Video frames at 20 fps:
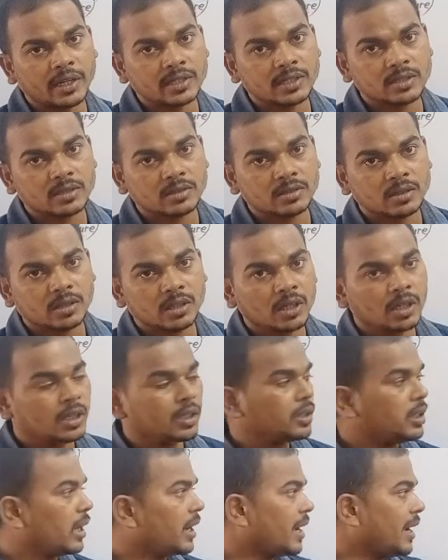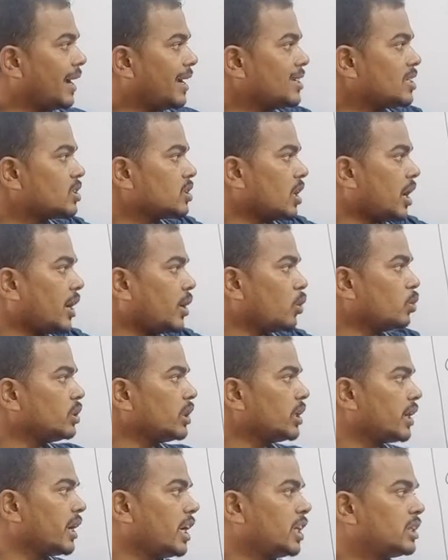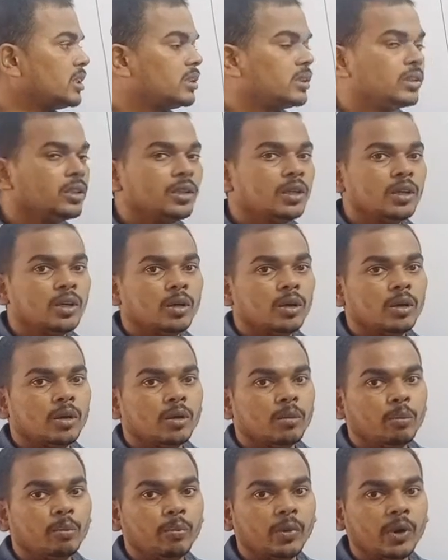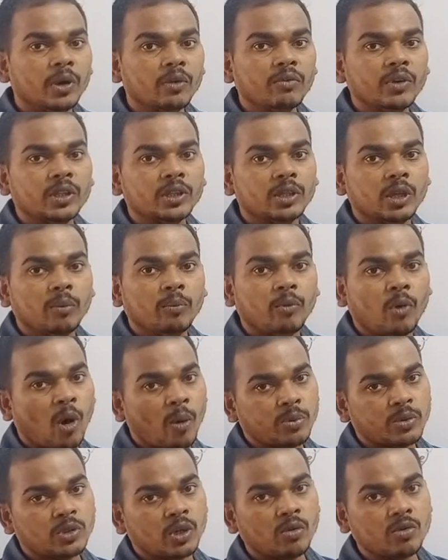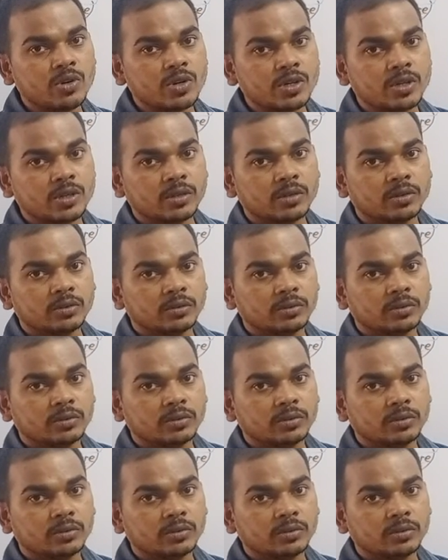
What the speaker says: gas. The hydrogen gas burn with the pop sound.